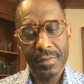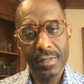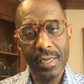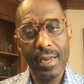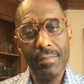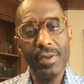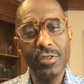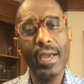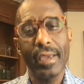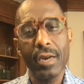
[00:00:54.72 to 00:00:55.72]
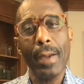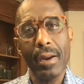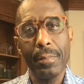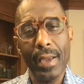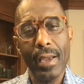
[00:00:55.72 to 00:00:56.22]
Then that means you got to get up out
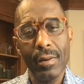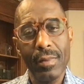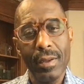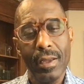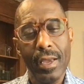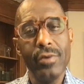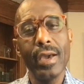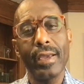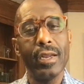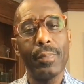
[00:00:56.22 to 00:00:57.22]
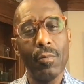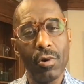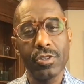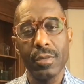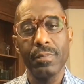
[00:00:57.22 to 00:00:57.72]
of bed and you got to get up and
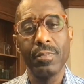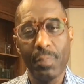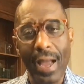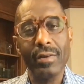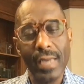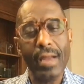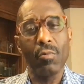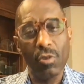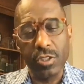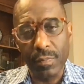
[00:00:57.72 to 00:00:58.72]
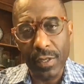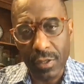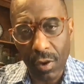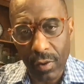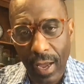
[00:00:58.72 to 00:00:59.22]
worship and bow down and worship this
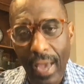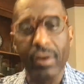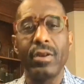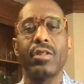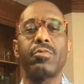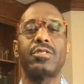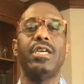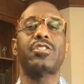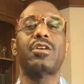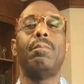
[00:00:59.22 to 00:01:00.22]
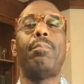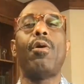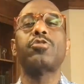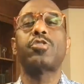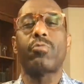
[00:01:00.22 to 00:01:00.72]
golden idol. In other words, it's
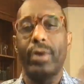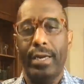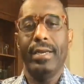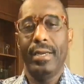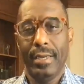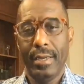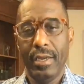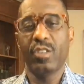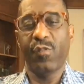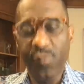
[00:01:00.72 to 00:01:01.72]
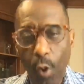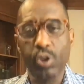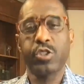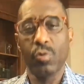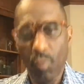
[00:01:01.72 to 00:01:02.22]
compulsory. It's
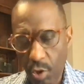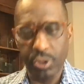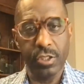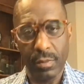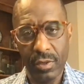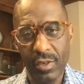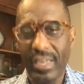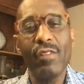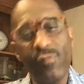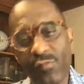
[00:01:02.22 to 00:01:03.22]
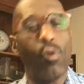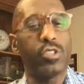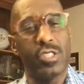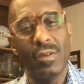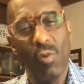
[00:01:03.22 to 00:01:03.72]
forced worship. You can't force